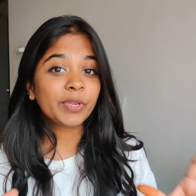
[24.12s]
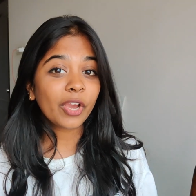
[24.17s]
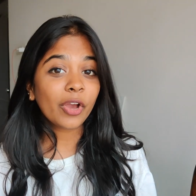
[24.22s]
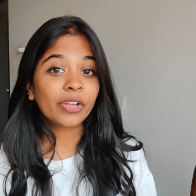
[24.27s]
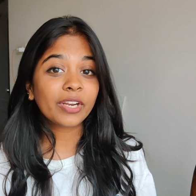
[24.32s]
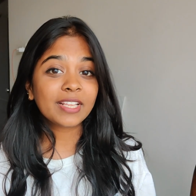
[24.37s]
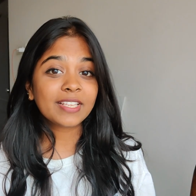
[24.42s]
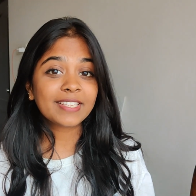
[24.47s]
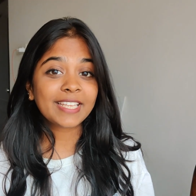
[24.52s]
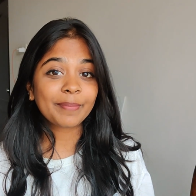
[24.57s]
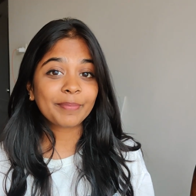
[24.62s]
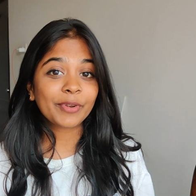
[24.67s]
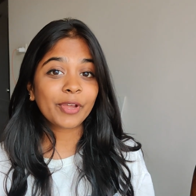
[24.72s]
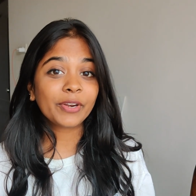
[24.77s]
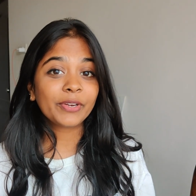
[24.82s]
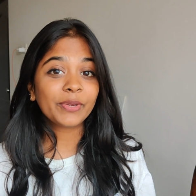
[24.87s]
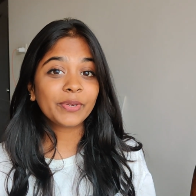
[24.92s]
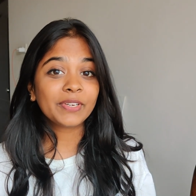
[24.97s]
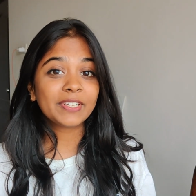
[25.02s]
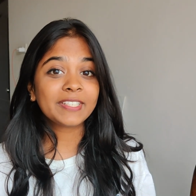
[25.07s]
be honest, I'm
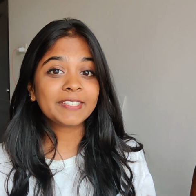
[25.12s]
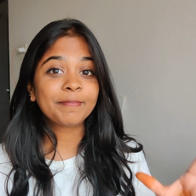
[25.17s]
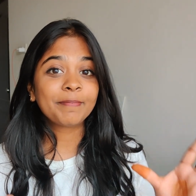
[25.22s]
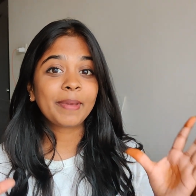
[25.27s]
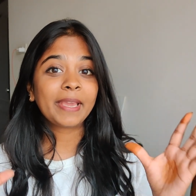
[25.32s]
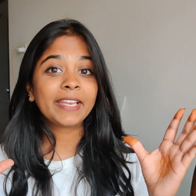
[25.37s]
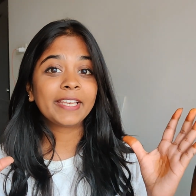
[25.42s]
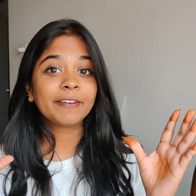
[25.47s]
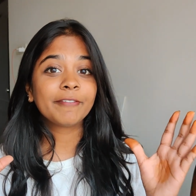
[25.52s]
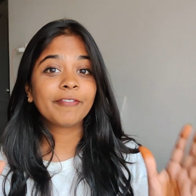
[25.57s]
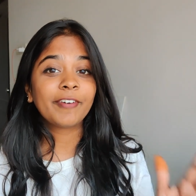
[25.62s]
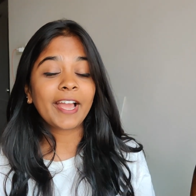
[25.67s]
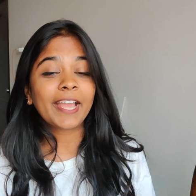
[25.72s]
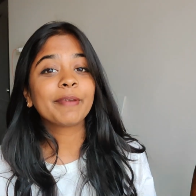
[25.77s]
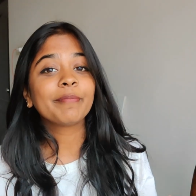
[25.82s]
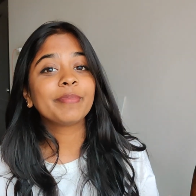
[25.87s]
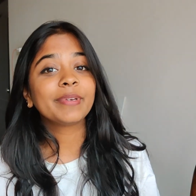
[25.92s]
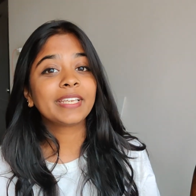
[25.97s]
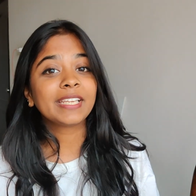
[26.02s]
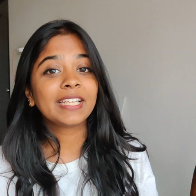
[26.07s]
not going to spend
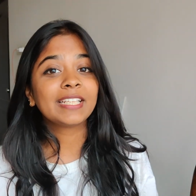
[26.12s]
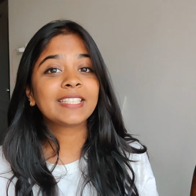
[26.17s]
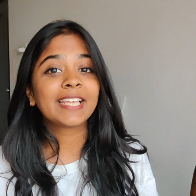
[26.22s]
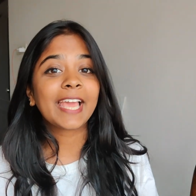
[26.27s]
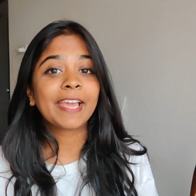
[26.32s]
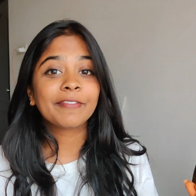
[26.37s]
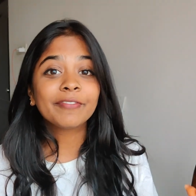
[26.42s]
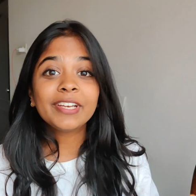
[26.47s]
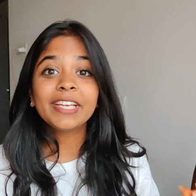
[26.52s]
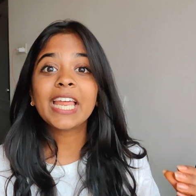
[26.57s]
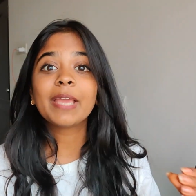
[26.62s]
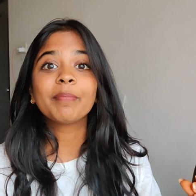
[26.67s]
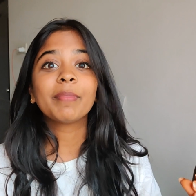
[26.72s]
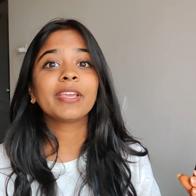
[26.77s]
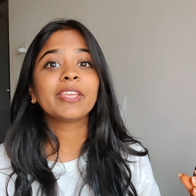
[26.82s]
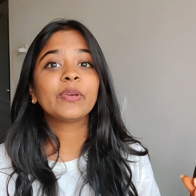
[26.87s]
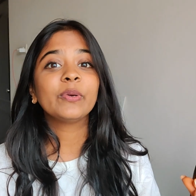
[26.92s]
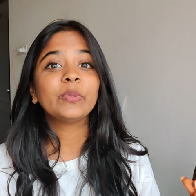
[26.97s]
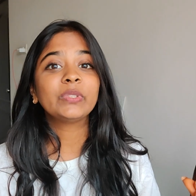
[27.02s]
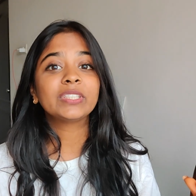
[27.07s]
5 minutes every time I
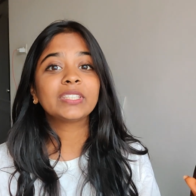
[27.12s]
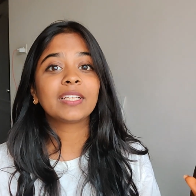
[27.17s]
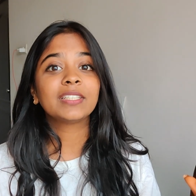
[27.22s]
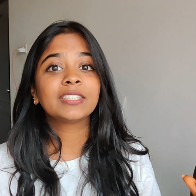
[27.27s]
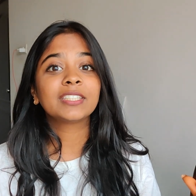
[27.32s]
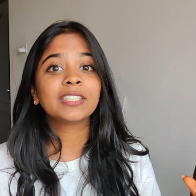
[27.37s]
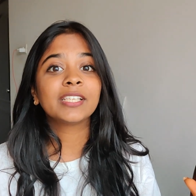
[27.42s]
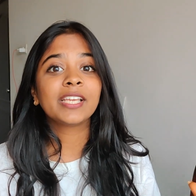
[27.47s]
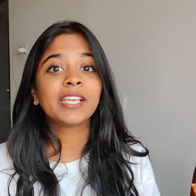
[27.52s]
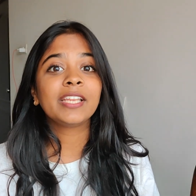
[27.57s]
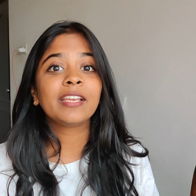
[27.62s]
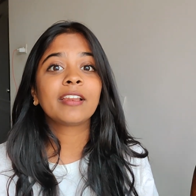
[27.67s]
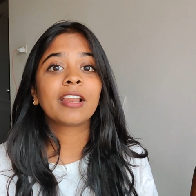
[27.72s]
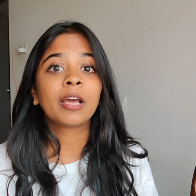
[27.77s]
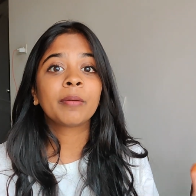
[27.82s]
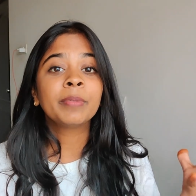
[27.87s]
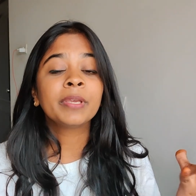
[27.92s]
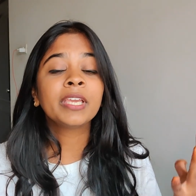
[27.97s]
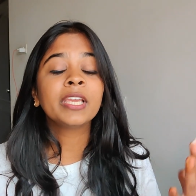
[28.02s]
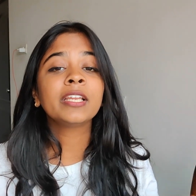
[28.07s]
use a sunscreen
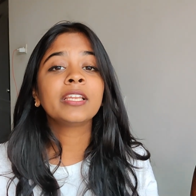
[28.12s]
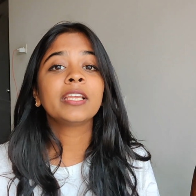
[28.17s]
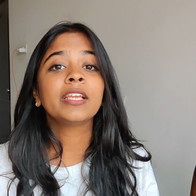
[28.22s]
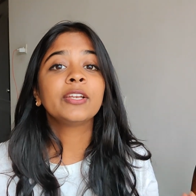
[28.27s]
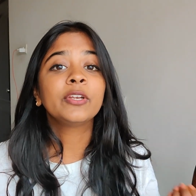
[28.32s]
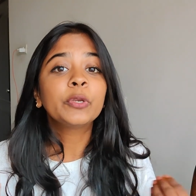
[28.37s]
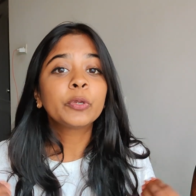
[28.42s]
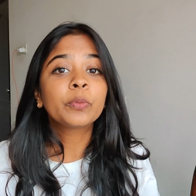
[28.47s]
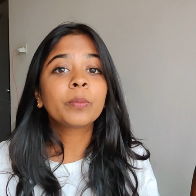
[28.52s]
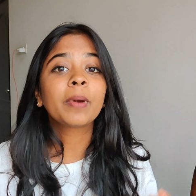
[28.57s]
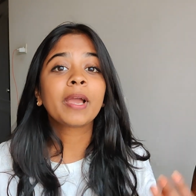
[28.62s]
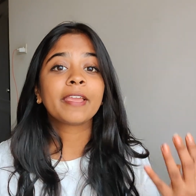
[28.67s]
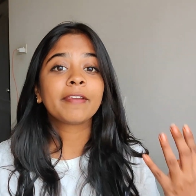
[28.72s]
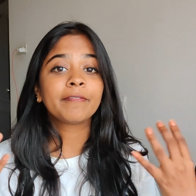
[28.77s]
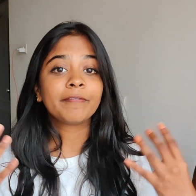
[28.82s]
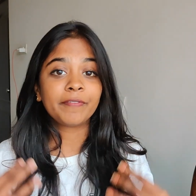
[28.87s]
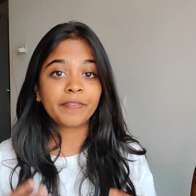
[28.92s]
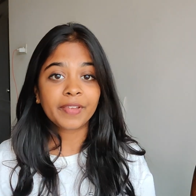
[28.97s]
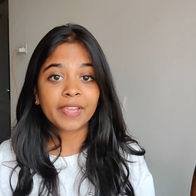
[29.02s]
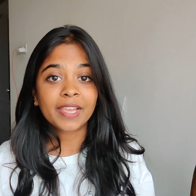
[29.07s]
rubbing it into my
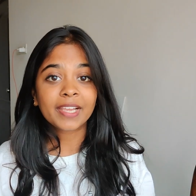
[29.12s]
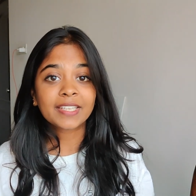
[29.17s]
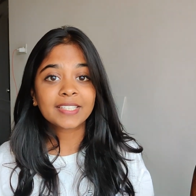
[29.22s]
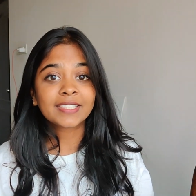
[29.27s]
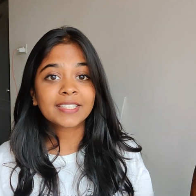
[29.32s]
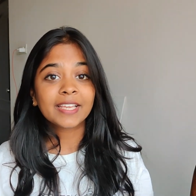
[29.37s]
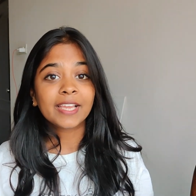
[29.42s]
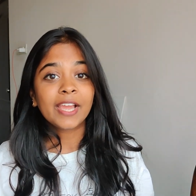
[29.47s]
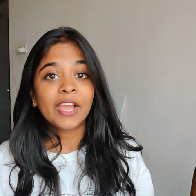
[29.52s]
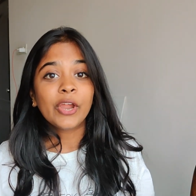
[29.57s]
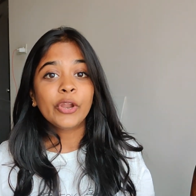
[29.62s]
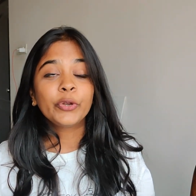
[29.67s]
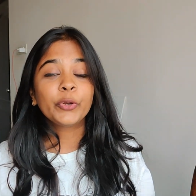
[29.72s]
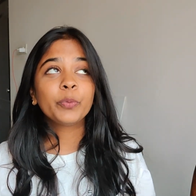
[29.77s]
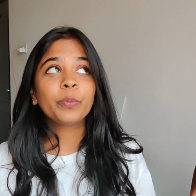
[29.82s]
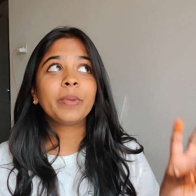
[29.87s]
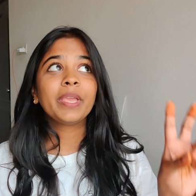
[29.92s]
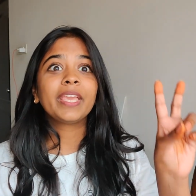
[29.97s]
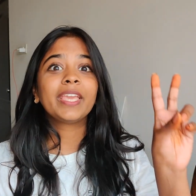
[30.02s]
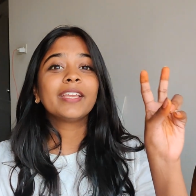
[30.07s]
face
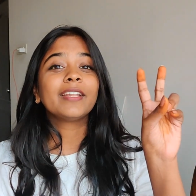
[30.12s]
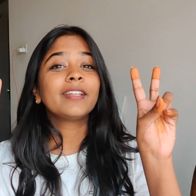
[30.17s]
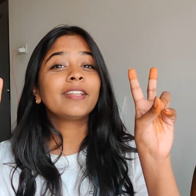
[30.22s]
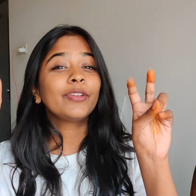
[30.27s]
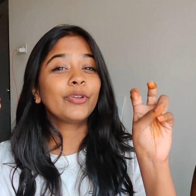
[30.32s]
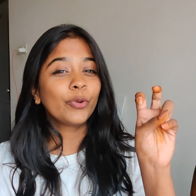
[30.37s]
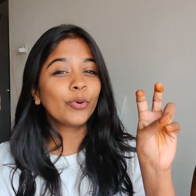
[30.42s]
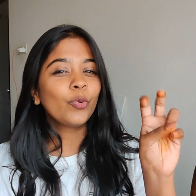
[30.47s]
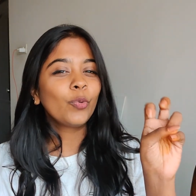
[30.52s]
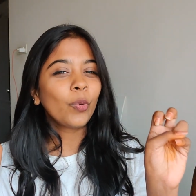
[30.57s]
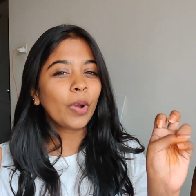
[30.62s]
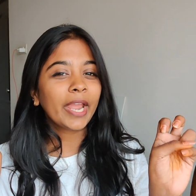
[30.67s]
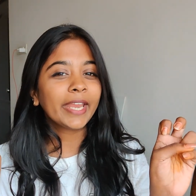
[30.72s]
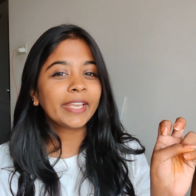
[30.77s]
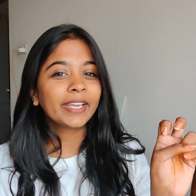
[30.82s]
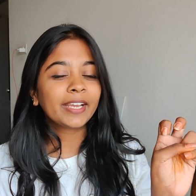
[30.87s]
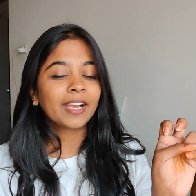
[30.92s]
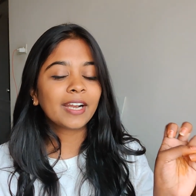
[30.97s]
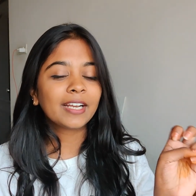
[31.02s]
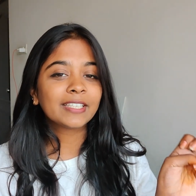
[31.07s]
to make it no
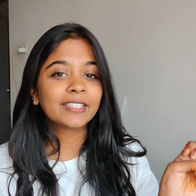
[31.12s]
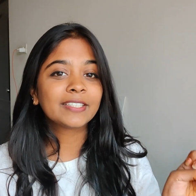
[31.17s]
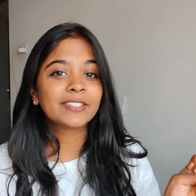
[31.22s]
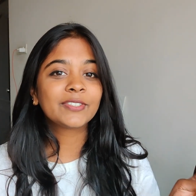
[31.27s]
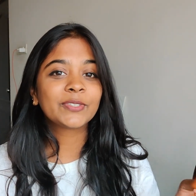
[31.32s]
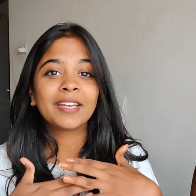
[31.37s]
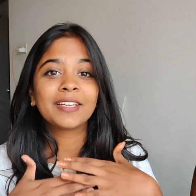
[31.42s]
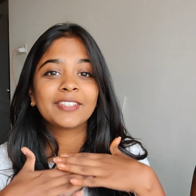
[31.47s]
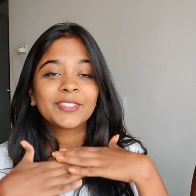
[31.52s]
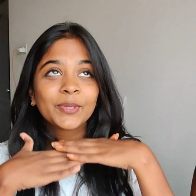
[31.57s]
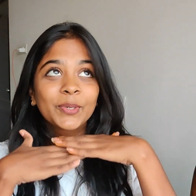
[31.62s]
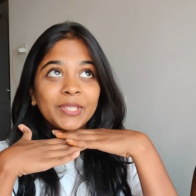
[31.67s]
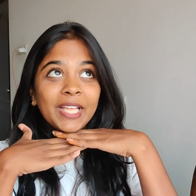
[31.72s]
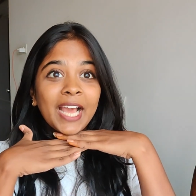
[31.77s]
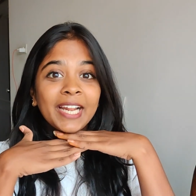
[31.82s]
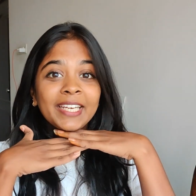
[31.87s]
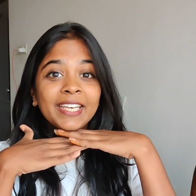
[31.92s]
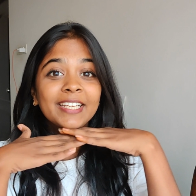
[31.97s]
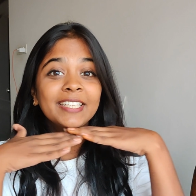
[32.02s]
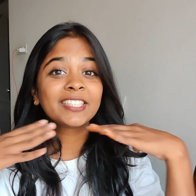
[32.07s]
white cast so
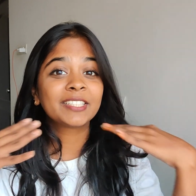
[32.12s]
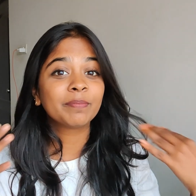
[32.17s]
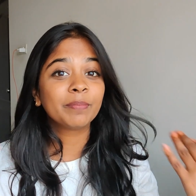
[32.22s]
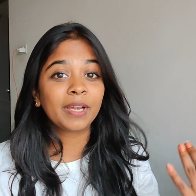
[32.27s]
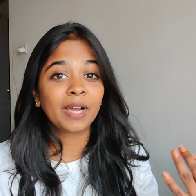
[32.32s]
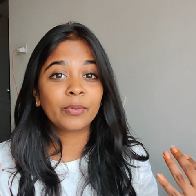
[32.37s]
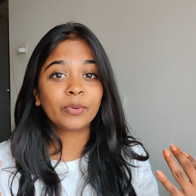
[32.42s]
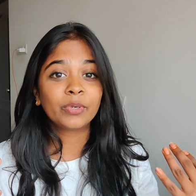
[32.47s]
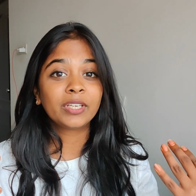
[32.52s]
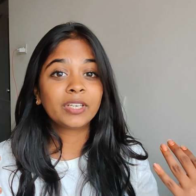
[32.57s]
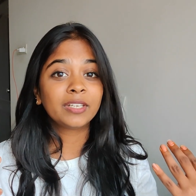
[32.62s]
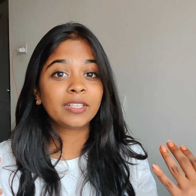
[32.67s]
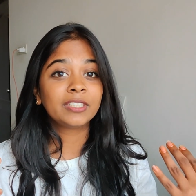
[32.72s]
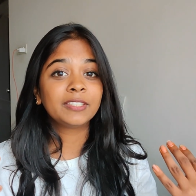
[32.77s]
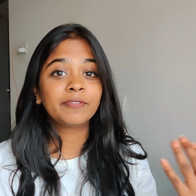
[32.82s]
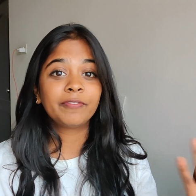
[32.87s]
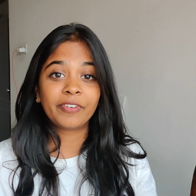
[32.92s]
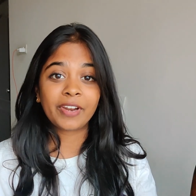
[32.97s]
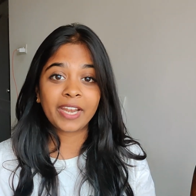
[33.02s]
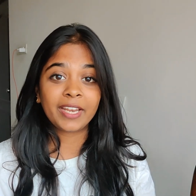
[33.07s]
that it's brown girl
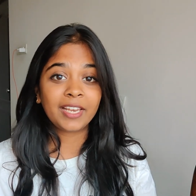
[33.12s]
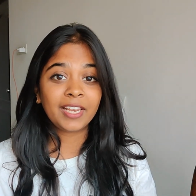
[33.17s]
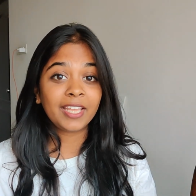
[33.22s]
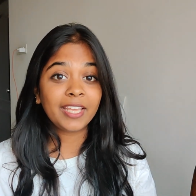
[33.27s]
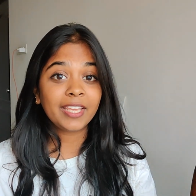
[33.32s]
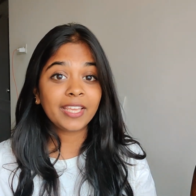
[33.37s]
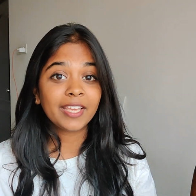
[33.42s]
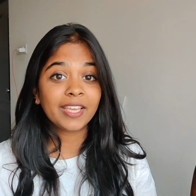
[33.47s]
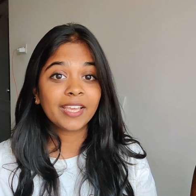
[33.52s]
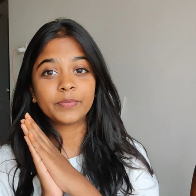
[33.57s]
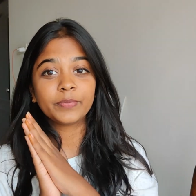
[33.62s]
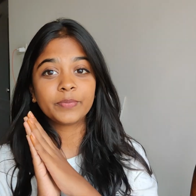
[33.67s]
friendly.